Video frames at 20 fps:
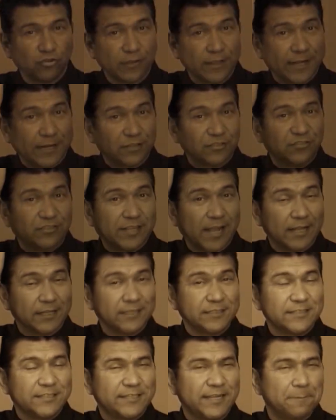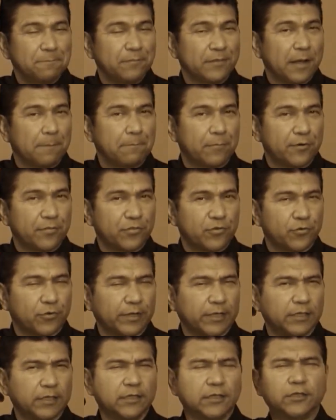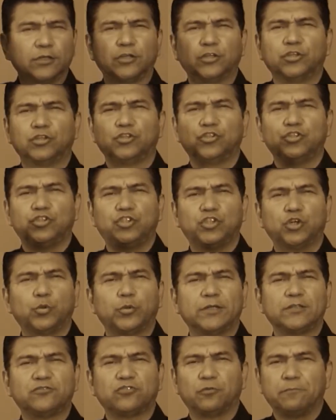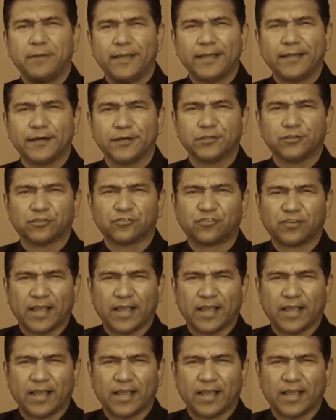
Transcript: So there's talent tip number 3. Do it to make others